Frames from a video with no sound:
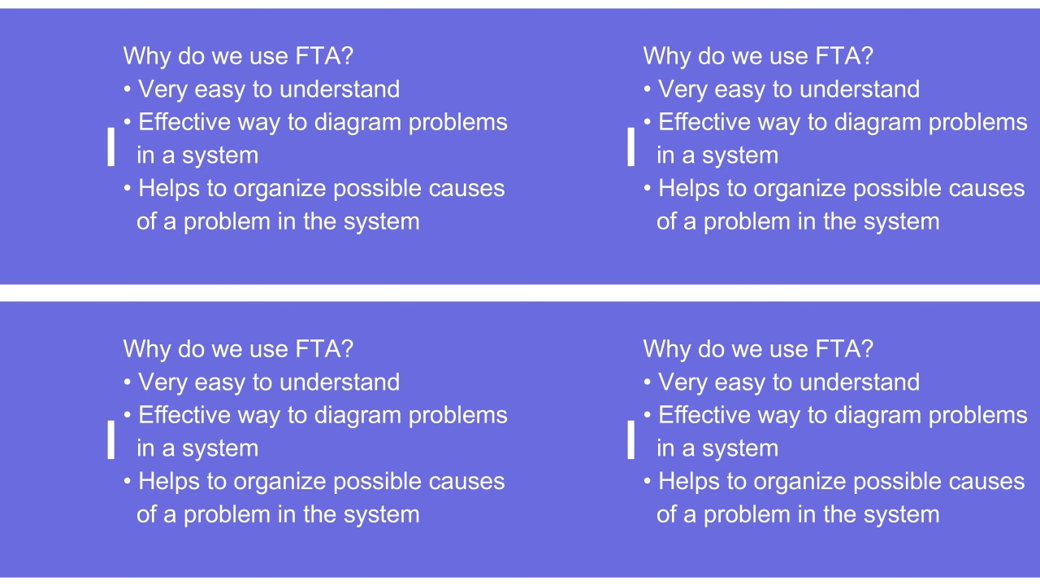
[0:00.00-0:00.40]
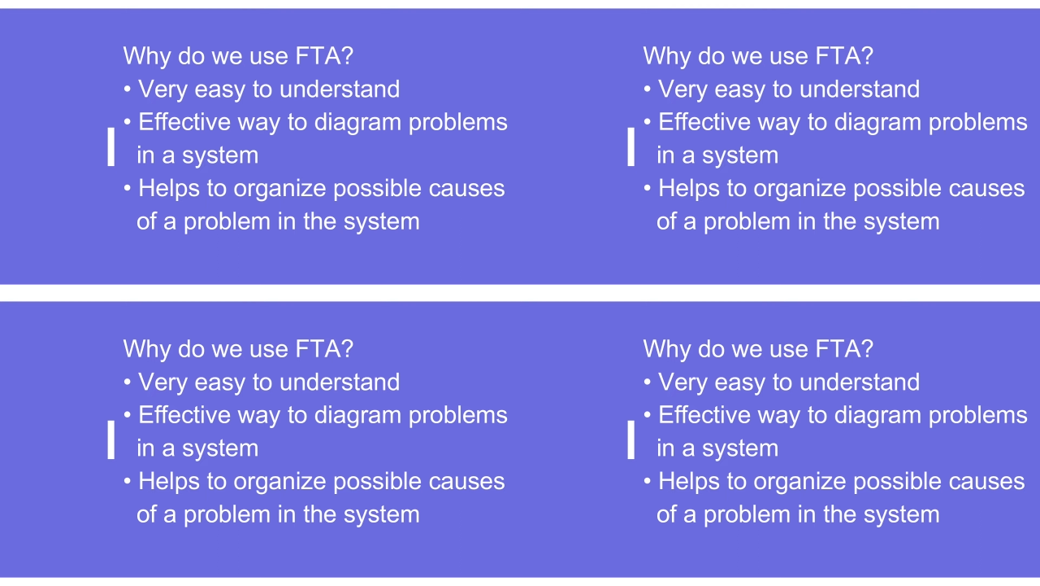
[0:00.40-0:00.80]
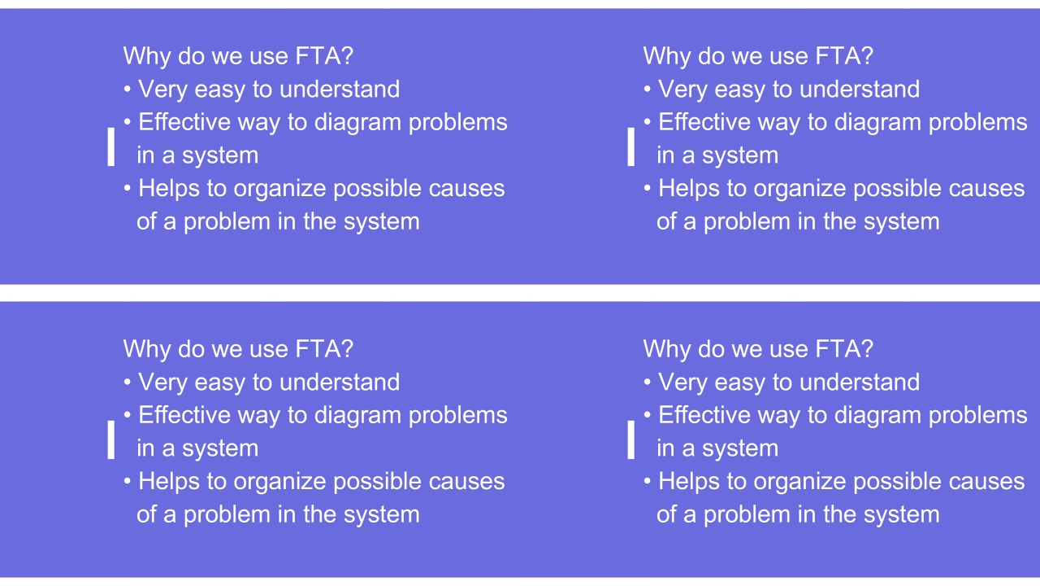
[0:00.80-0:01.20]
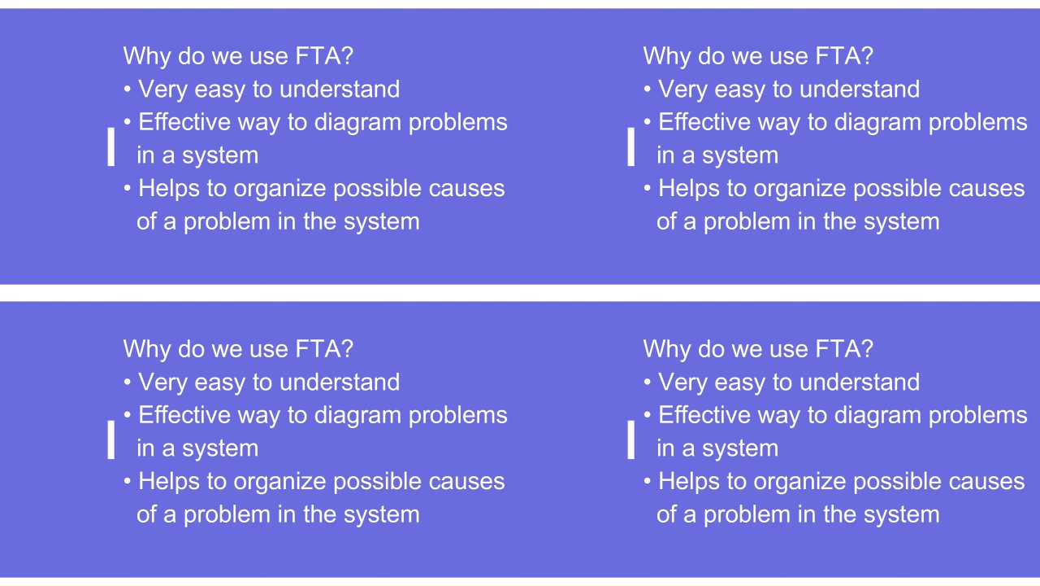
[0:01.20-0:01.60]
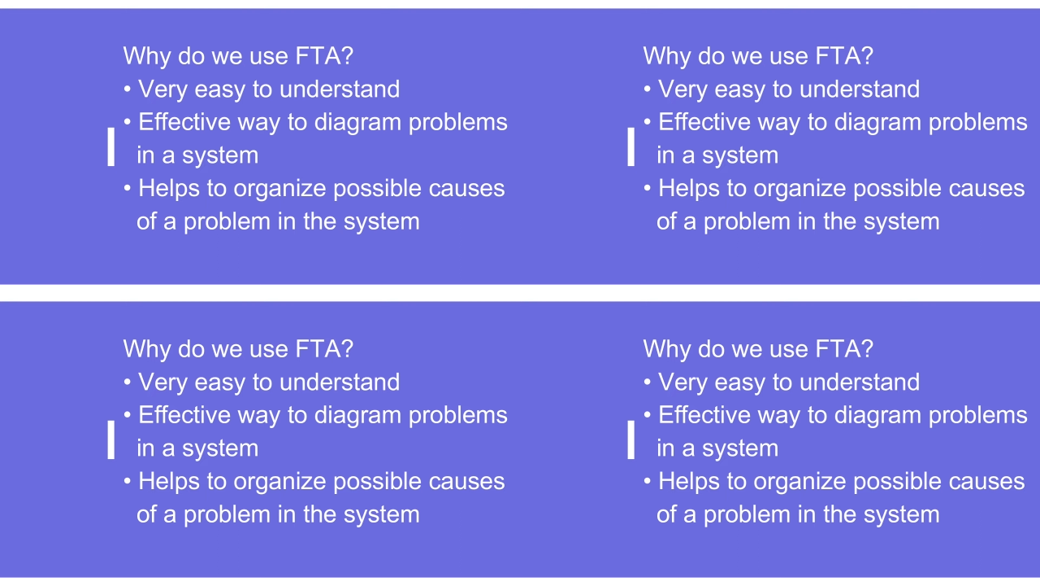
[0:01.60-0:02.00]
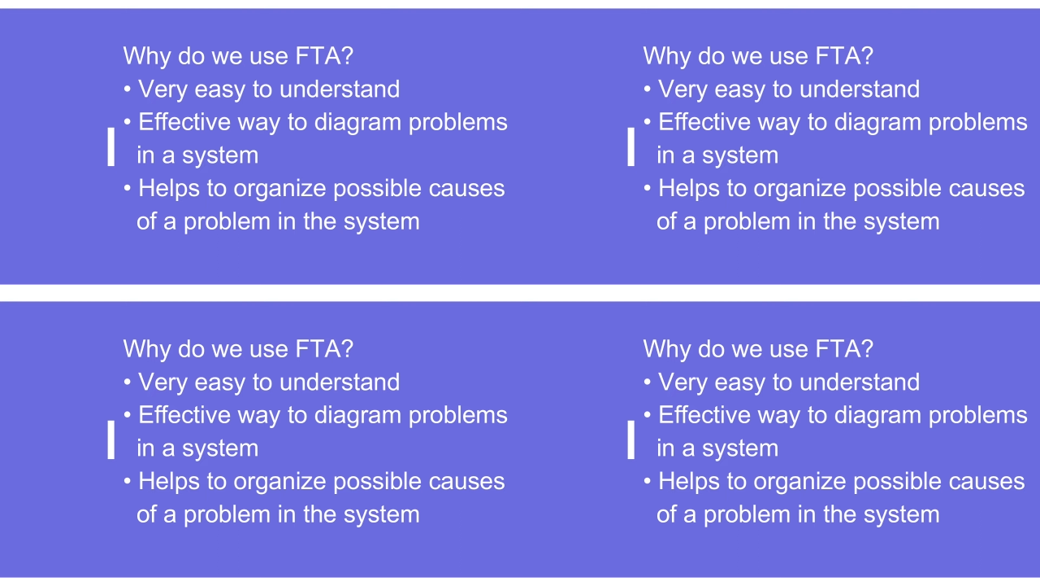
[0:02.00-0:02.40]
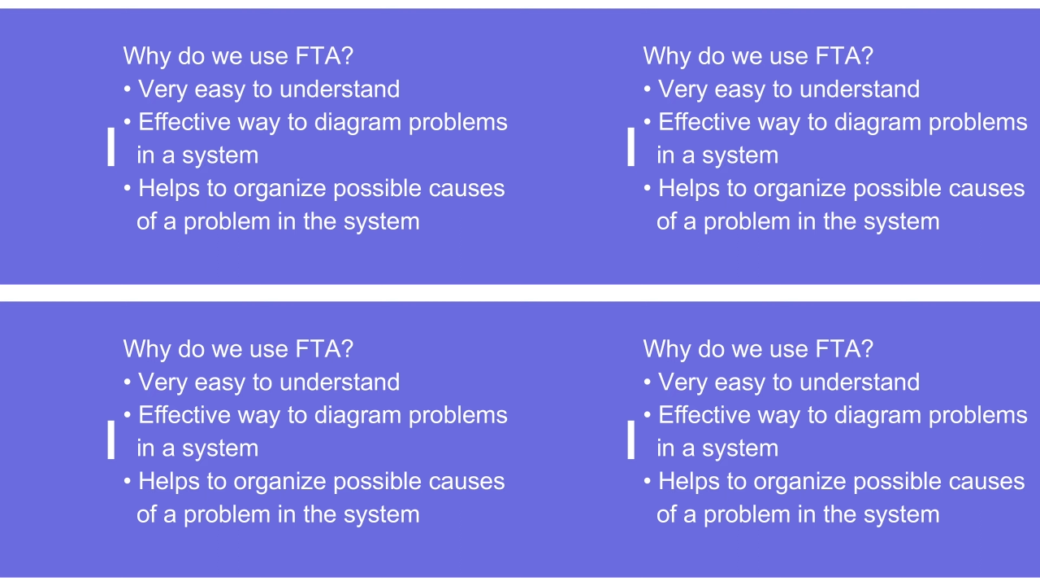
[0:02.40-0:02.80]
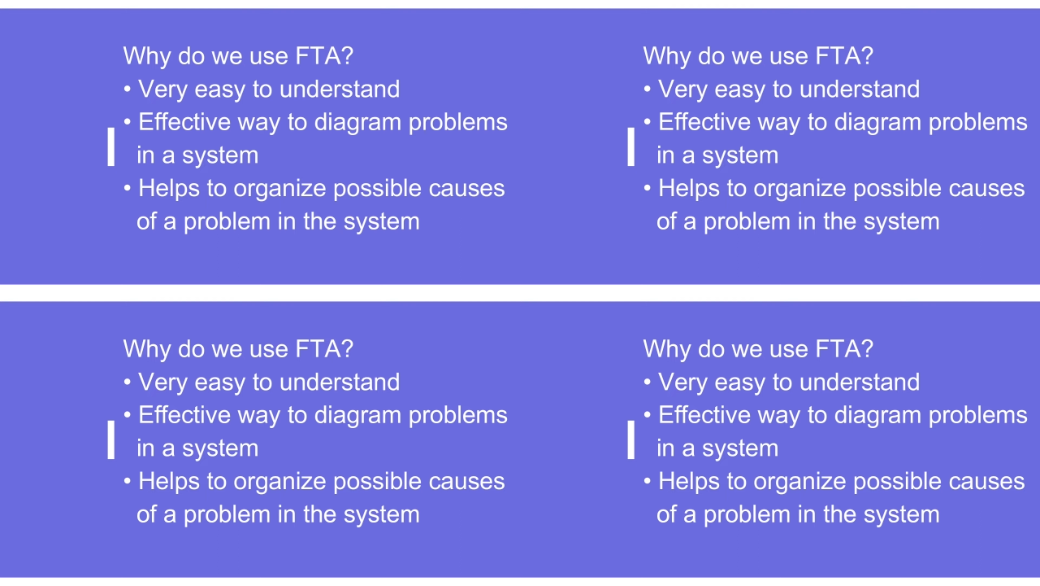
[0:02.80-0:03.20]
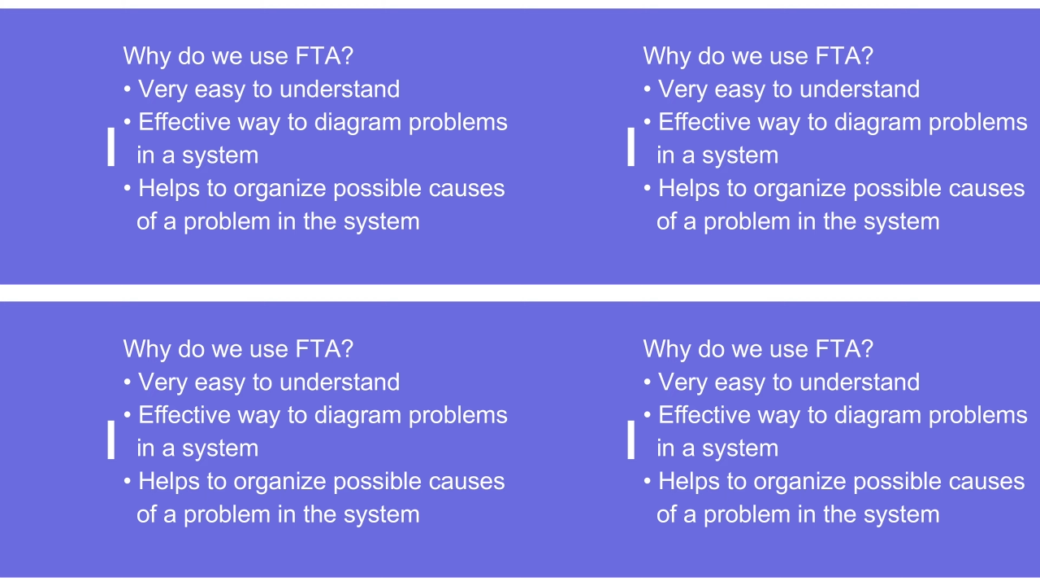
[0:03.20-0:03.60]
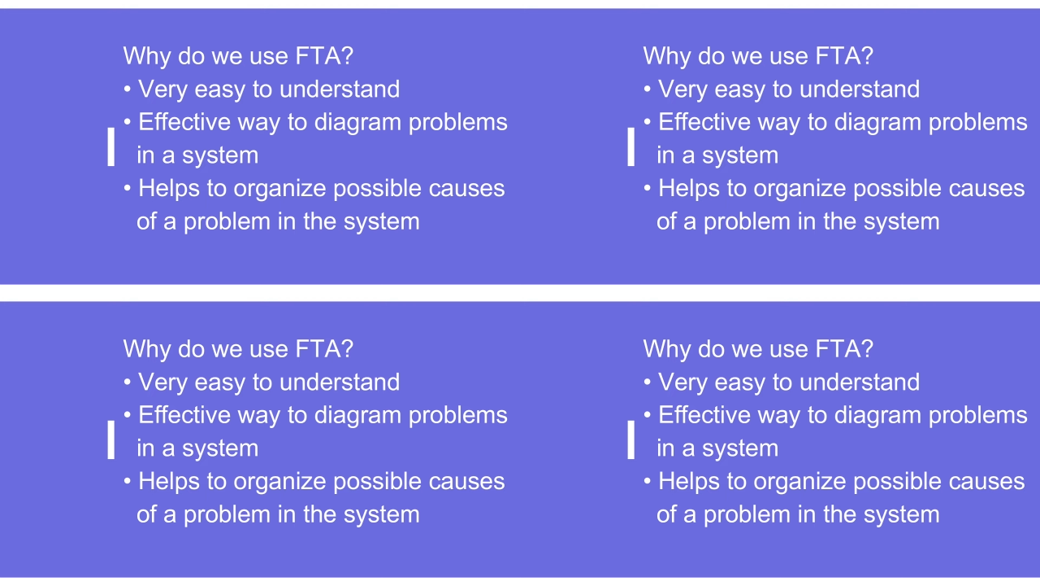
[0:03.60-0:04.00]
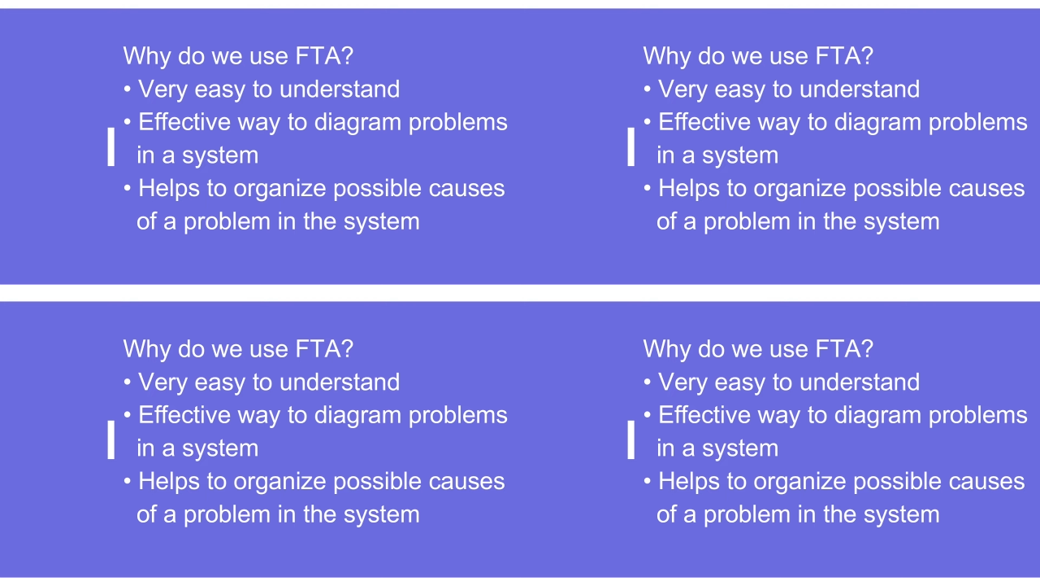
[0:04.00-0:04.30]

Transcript: (no speaker visible)